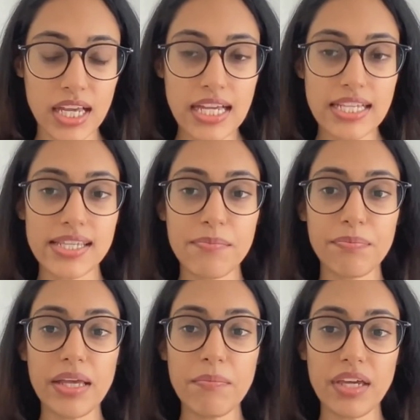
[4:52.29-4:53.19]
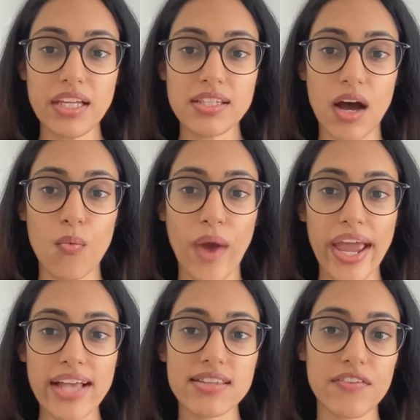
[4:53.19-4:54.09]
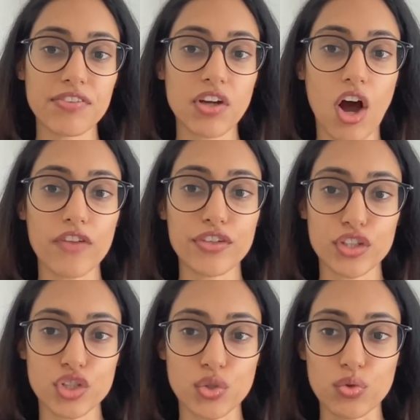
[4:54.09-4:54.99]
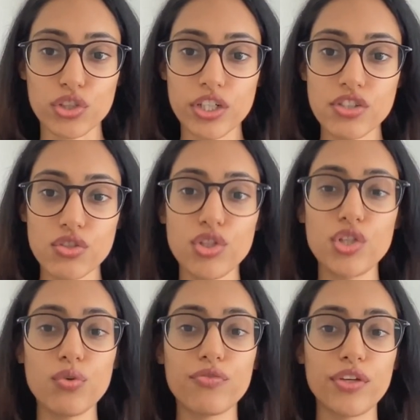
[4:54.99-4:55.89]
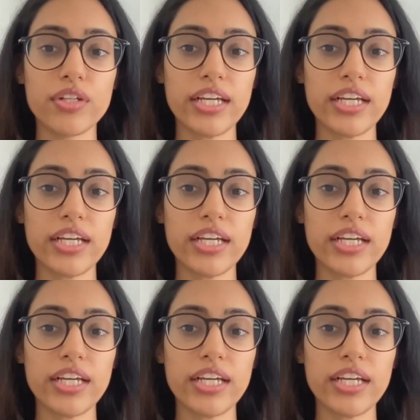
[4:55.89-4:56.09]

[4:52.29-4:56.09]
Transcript: simply means a weight is lifted off your shoulders so you don't feel